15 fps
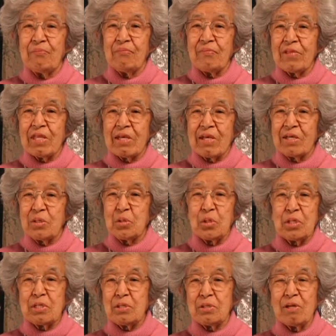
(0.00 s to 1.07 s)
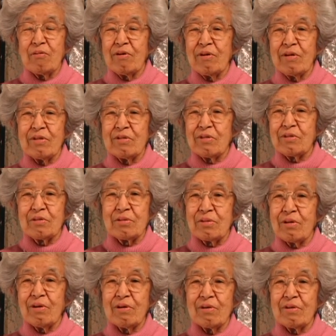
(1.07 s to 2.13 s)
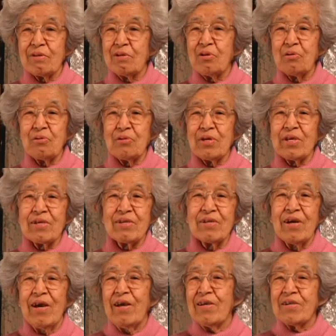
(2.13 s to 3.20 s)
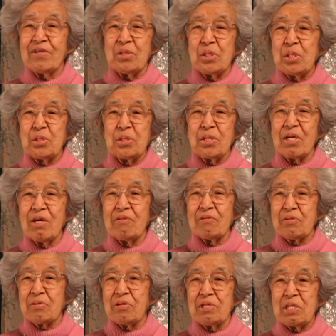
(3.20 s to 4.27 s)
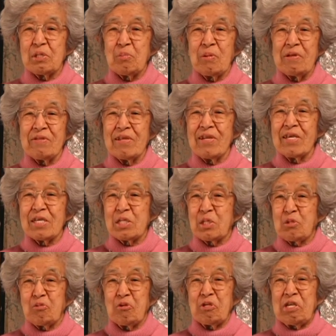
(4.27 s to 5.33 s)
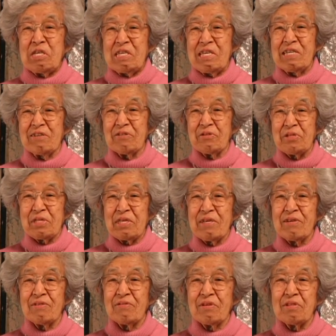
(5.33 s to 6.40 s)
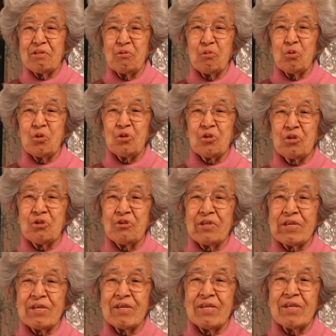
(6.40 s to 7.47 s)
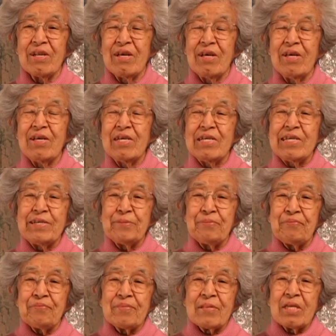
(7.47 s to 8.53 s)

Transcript: Seeing as how I had just started, no way could you see I was going to spend the next 3 years there with the war going on. Yeah.